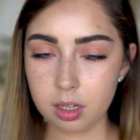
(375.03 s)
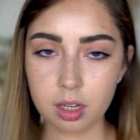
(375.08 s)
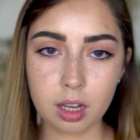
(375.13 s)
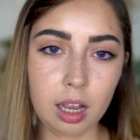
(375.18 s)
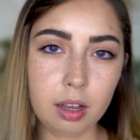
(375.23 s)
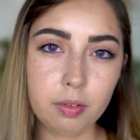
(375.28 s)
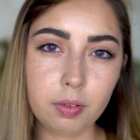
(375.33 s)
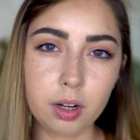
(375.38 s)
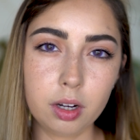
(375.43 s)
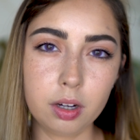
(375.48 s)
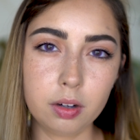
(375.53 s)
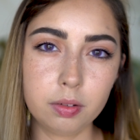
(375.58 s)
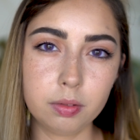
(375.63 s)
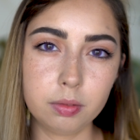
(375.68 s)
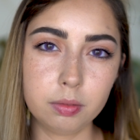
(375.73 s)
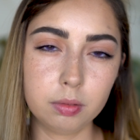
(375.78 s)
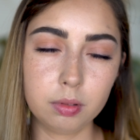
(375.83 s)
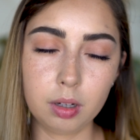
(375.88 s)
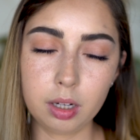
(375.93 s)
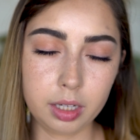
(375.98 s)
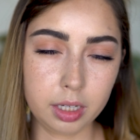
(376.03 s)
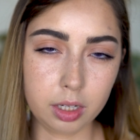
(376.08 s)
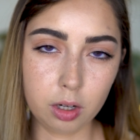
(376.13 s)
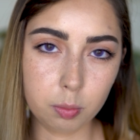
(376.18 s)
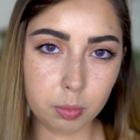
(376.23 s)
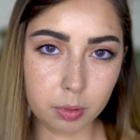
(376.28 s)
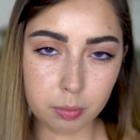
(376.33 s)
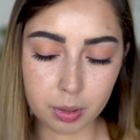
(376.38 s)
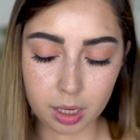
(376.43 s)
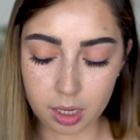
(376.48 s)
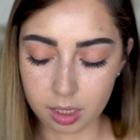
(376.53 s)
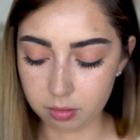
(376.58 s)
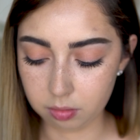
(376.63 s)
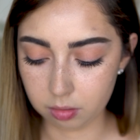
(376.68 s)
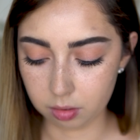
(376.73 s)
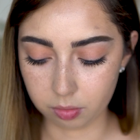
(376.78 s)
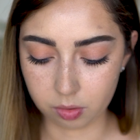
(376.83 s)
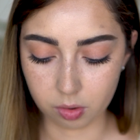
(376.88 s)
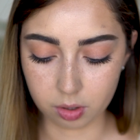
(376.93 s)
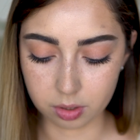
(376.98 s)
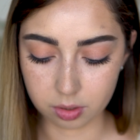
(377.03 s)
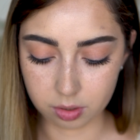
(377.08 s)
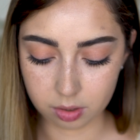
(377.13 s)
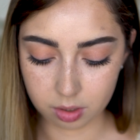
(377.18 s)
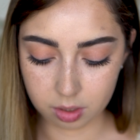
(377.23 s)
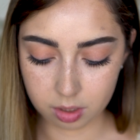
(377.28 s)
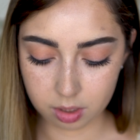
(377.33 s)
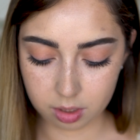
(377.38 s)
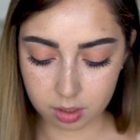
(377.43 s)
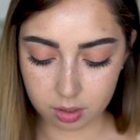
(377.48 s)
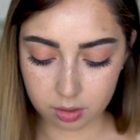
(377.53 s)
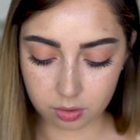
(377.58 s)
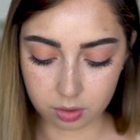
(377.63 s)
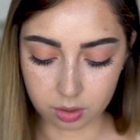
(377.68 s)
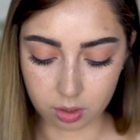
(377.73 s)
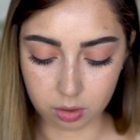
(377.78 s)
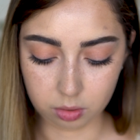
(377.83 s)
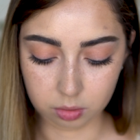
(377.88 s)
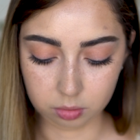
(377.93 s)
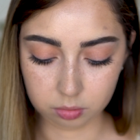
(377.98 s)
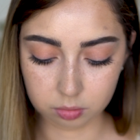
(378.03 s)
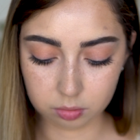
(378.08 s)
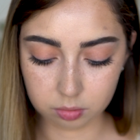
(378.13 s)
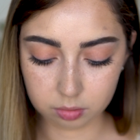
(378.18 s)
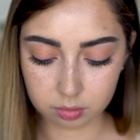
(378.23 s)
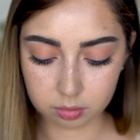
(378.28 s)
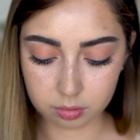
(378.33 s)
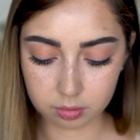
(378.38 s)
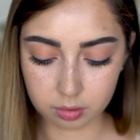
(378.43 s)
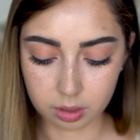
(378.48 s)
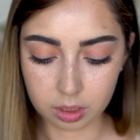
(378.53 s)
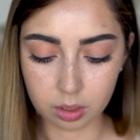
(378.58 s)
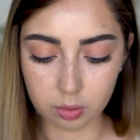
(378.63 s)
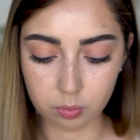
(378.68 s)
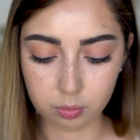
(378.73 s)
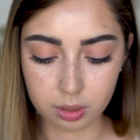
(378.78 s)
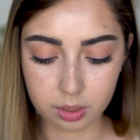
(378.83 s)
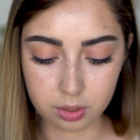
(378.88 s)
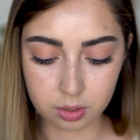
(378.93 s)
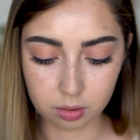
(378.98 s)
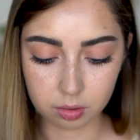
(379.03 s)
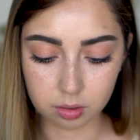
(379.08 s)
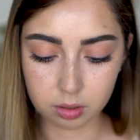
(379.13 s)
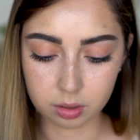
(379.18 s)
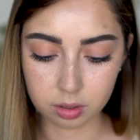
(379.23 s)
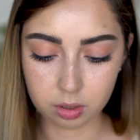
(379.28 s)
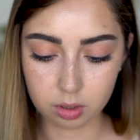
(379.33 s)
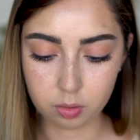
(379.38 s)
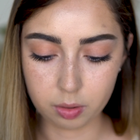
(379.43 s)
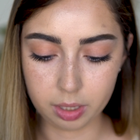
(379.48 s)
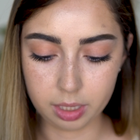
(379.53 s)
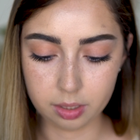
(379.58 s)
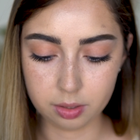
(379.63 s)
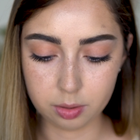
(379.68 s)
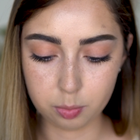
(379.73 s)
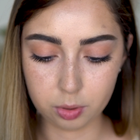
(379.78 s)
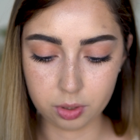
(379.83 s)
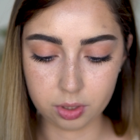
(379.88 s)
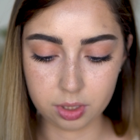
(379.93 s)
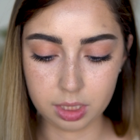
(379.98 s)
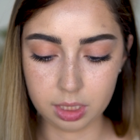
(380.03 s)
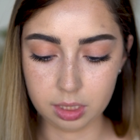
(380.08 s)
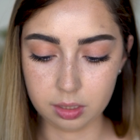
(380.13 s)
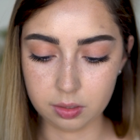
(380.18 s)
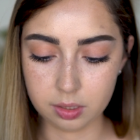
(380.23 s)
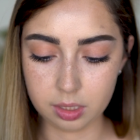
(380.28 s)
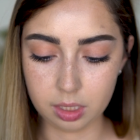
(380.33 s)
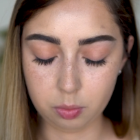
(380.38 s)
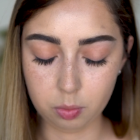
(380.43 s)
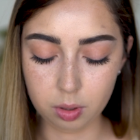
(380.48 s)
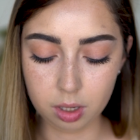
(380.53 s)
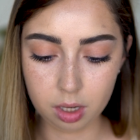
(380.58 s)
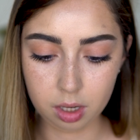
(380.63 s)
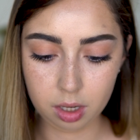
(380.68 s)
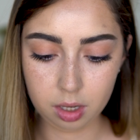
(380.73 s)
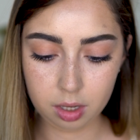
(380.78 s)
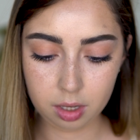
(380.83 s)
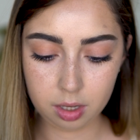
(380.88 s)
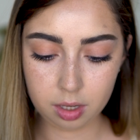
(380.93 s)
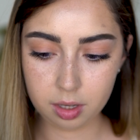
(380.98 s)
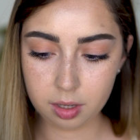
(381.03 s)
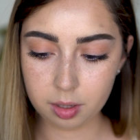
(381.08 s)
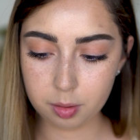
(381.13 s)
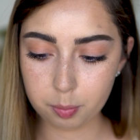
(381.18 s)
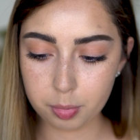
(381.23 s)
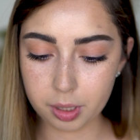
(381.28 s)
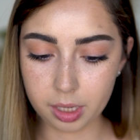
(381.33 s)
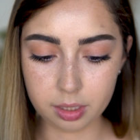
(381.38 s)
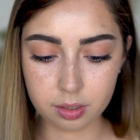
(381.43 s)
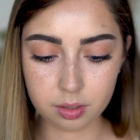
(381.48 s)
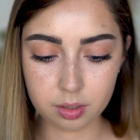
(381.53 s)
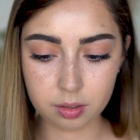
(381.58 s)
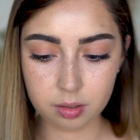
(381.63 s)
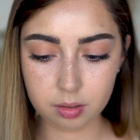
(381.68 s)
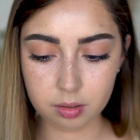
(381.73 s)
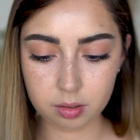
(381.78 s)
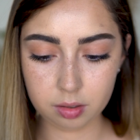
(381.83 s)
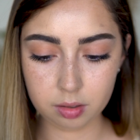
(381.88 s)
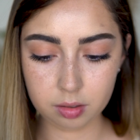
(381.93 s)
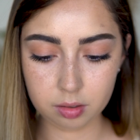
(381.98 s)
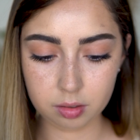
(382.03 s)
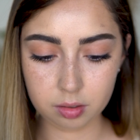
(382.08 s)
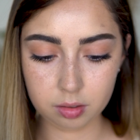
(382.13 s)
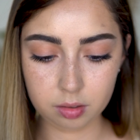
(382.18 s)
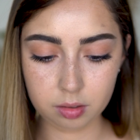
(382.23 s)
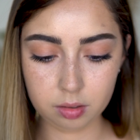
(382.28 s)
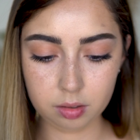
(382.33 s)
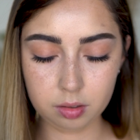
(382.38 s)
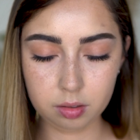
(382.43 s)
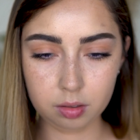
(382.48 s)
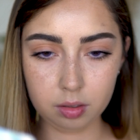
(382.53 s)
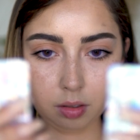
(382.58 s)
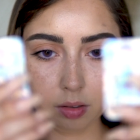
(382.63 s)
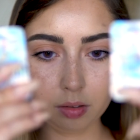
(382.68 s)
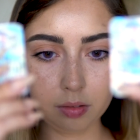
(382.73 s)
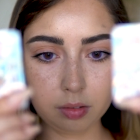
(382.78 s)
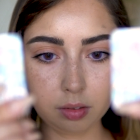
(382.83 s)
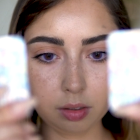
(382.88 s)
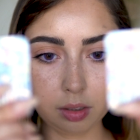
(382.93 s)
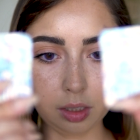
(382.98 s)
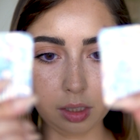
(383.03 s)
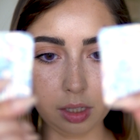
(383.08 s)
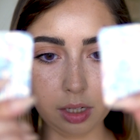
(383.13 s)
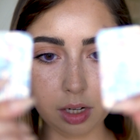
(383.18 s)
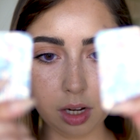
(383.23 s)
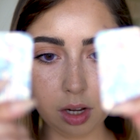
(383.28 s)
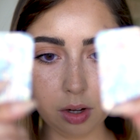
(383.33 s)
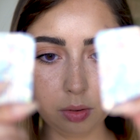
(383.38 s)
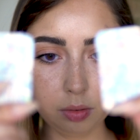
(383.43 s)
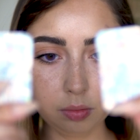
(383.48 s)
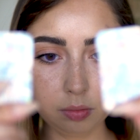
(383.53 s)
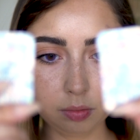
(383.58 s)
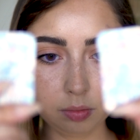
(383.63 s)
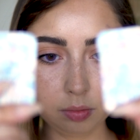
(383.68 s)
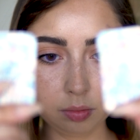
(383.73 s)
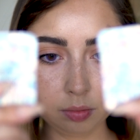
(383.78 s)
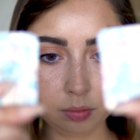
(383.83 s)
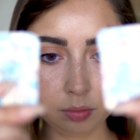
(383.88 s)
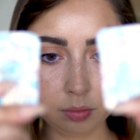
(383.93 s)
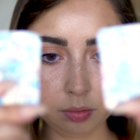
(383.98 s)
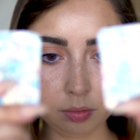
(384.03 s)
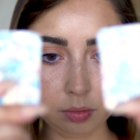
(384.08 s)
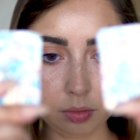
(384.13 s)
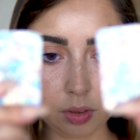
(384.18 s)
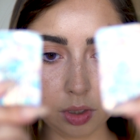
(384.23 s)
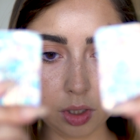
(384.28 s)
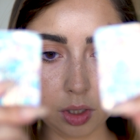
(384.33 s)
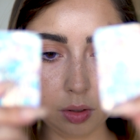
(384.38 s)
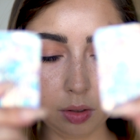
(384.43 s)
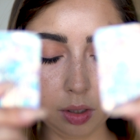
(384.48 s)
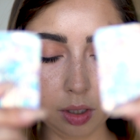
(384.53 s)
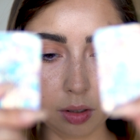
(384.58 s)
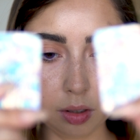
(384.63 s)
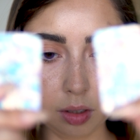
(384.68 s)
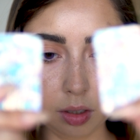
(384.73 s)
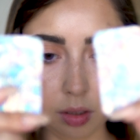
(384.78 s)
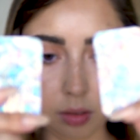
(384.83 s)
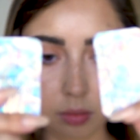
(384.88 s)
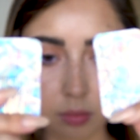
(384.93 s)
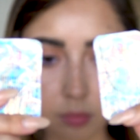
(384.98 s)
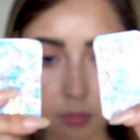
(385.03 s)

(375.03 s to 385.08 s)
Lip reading: I've already opened mine, of course, so, you know, these don't look quite as pristine as they were, but there you go, 2 little